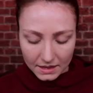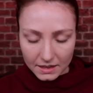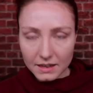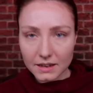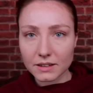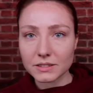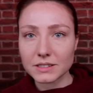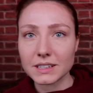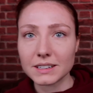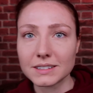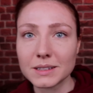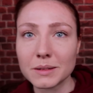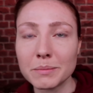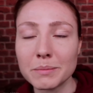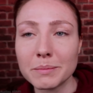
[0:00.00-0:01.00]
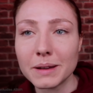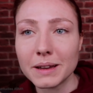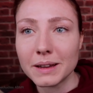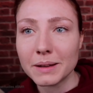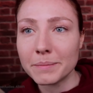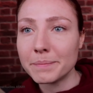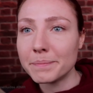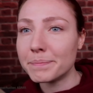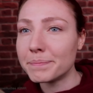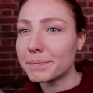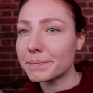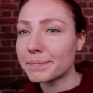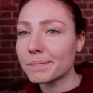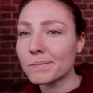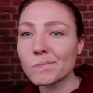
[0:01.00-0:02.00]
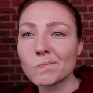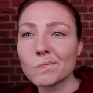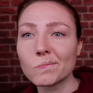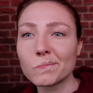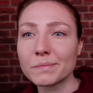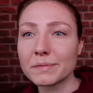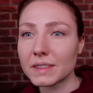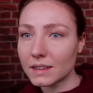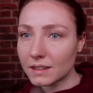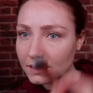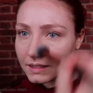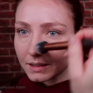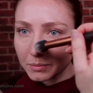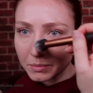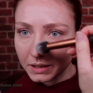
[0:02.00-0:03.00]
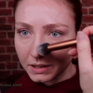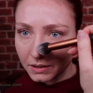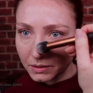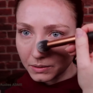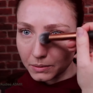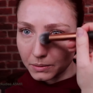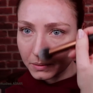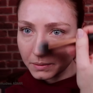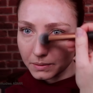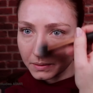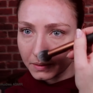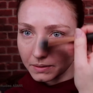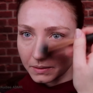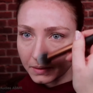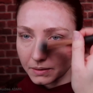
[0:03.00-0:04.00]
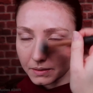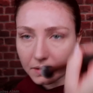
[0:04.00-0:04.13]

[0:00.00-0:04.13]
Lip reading: Then I'll take some down my nose.